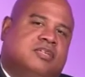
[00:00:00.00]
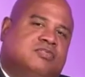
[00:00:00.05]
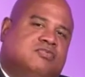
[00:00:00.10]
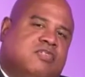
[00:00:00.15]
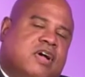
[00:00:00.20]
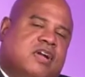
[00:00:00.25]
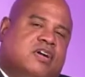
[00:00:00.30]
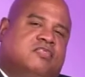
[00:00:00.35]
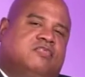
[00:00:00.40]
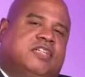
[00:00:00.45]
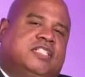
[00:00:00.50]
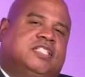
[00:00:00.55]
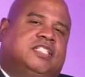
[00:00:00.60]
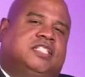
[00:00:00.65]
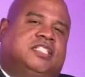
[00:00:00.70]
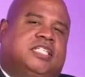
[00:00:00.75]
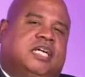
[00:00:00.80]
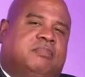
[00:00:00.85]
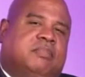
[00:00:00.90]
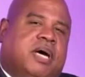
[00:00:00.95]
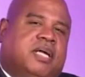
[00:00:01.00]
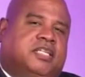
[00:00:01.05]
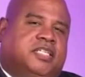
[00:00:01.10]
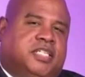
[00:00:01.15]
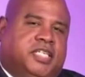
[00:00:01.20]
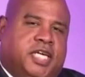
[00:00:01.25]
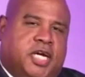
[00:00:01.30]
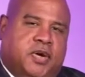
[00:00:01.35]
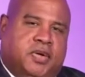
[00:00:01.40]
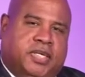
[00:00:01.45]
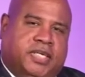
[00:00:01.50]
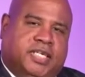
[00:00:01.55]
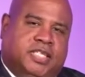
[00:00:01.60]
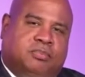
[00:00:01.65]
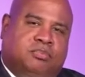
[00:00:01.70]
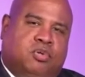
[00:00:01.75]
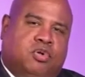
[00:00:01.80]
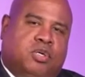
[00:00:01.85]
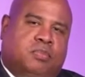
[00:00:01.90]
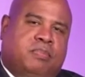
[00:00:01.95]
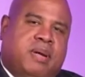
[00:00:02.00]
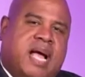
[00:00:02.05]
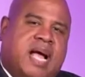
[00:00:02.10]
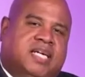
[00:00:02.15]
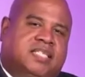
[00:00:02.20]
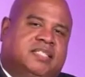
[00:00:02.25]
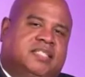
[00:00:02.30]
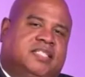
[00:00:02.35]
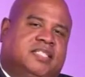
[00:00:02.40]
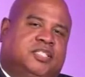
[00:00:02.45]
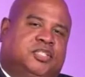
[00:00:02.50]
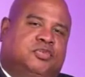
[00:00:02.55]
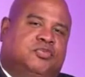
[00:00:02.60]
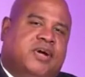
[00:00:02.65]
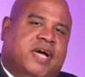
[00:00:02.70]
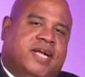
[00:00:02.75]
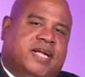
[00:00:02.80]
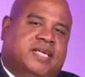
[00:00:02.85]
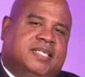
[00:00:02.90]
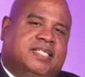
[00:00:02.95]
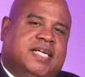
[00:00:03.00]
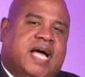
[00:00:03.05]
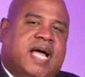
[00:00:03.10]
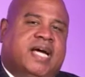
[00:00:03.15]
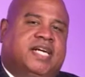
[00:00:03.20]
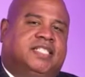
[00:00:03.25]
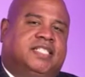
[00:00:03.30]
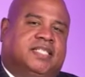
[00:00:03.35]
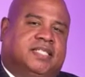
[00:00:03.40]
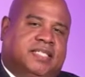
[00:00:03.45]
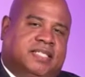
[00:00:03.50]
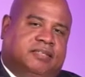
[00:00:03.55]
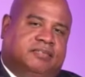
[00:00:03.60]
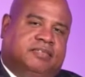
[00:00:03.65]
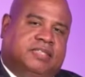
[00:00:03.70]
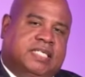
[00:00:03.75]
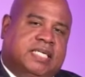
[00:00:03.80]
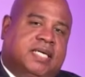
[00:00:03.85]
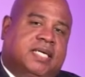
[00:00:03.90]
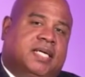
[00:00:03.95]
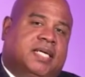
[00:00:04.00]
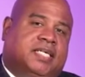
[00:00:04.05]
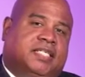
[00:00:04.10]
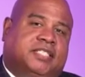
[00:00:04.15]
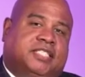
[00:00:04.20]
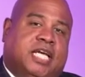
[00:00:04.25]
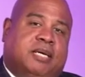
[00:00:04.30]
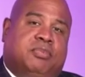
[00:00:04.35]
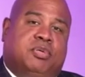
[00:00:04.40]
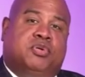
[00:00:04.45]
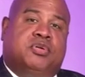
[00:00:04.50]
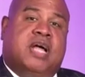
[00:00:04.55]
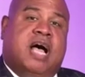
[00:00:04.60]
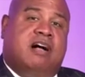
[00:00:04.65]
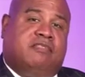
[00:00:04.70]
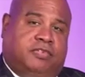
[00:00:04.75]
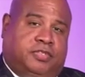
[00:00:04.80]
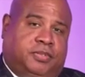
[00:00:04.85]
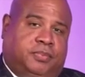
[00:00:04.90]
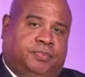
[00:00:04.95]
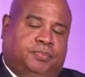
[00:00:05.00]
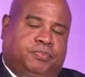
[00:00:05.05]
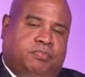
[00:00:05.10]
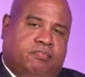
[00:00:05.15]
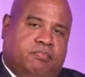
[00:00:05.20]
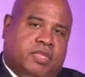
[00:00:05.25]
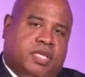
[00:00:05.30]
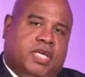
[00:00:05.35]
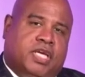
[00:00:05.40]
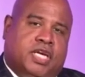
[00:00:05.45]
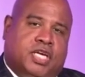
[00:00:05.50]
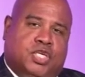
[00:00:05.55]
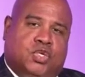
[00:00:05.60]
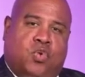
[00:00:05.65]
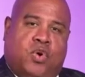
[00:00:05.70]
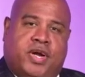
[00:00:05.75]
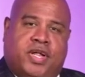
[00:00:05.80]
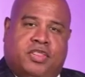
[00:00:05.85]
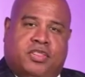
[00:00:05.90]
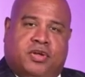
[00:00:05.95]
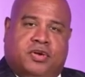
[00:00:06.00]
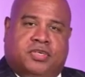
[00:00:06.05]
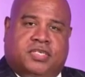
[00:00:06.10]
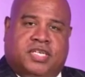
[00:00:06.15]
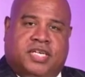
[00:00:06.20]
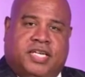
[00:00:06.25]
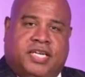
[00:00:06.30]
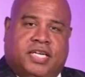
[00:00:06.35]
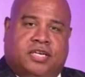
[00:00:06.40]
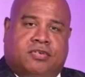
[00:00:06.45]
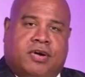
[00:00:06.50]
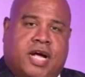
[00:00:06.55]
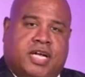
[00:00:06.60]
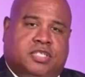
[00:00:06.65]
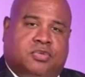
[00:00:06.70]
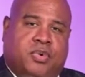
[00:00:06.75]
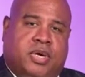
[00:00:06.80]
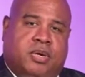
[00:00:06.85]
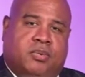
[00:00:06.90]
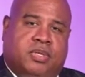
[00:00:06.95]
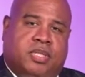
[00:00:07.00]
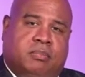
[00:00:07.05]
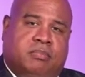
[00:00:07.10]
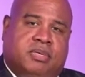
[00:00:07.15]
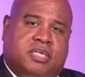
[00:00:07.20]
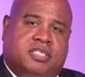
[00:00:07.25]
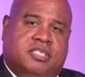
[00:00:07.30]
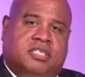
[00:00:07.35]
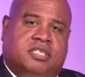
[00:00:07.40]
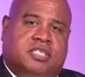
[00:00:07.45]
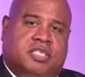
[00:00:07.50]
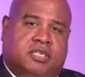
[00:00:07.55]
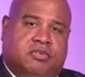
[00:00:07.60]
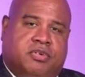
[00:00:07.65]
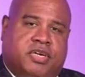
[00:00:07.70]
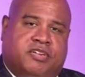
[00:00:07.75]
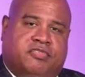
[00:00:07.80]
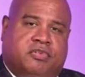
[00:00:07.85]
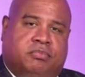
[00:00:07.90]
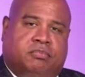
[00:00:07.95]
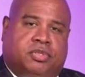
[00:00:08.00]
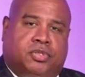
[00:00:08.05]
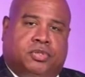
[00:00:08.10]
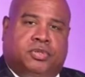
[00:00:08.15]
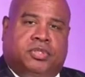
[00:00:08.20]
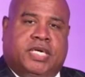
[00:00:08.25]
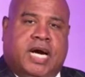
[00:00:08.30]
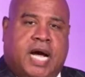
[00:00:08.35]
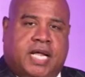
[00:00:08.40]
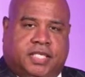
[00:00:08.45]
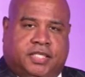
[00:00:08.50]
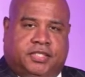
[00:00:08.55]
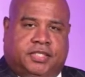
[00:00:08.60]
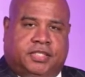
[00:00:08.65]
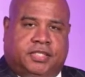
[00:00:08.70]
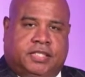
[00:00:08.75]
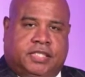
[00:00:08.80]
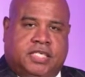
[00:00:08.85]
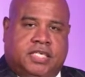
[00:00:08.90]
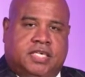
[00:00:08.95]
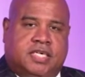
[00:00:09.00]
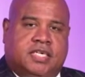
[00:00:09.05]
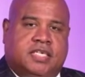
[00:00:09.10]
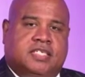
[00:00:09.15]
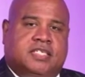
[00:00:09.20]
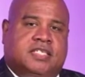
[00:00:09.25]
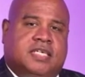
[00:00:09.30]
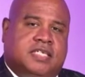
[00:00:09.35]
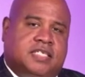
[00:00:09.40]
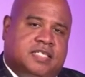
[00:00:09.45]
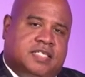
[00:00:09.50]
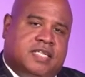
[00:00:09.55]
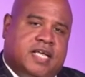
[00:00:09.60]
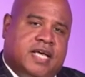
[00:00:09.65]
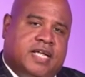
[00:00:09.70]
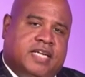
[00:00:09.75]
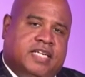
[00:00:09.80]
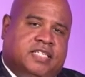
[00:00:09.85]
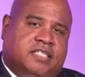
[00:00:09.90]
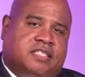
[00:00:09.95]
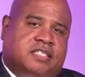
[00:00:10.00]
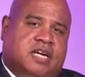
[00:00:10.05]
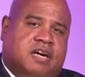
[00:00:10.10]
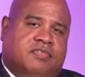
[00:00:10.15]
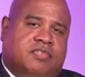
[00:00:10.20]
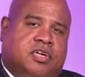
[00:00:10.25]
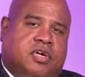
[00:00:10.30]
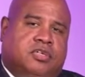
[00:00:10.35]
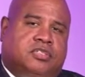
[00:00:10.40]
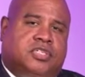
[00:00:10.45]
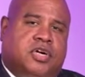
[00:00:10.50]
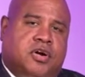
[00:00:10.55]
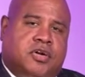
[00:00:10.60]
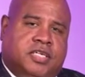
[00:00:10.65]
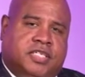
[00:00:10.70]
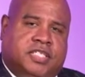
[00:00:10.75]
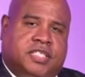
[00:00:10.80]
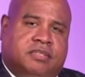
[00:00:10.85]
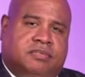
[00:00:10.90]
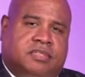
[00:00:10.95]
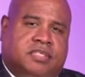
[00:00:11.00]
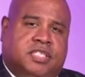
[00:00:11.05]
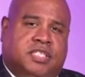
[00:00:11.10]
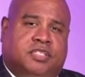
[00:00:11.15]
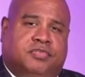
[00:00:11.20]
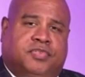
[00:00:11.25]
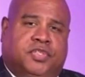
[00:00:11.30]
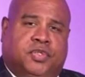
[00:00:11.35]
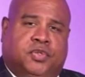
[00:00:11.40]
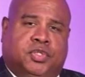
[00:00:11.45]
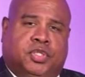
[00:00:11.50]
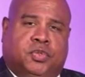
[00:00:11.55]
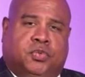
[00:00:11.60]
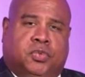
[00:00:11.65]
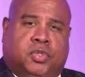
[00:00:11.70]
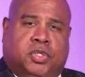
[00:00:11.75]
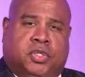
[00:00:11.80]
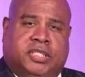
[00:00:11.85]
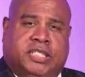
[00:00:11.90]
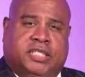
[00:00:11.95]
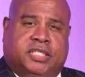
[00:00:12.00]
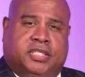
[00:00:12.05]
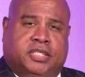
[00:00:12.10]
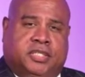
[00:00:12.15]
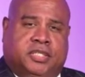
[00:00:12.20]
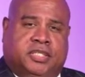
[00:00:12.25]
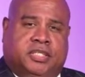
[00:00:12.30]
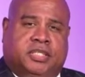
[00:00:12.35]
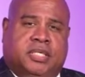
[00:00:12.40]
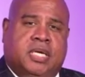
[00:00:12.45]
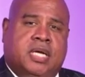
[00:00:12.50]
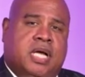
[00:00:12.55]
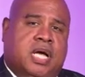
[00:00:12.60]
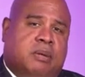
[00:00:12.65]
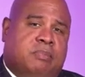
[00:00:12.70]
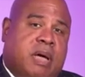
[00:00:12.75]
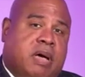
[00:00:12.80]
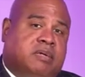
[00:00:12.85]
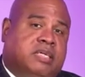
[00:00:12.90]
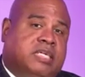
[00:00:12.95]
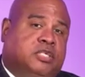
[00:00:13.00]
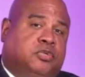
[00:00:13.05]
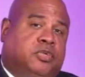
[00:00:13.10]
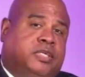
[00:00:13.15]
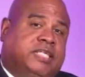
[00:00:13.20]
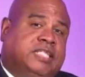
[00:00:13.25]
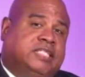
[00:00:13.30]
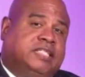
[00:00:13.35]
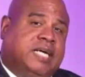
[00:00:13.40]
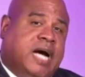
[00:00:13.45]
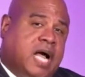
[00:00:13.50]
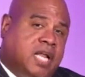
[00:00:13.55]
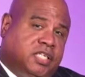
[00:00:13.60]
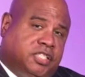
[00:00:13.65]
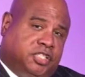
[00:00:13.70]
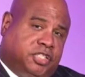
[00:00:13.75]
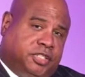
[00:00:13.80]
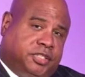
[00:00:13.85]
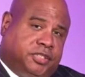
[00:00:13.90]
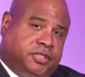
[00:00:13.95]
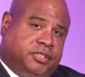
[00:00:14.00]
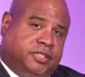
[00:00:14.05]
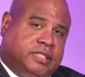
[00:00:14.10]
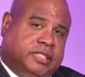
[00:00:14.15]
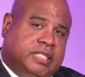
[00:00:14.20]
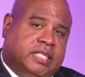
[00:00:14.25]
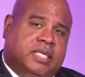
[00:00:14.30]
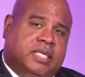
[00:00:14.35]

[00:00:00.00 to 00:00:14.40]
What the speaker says: Writer Vincent J. Monteleone has poured passion into writing Dying to Live, his debut novel. In 2013, he graduated with a business degree from Baruch College. Since then, he discovered alternatives to the view of the world he learned about during his college years.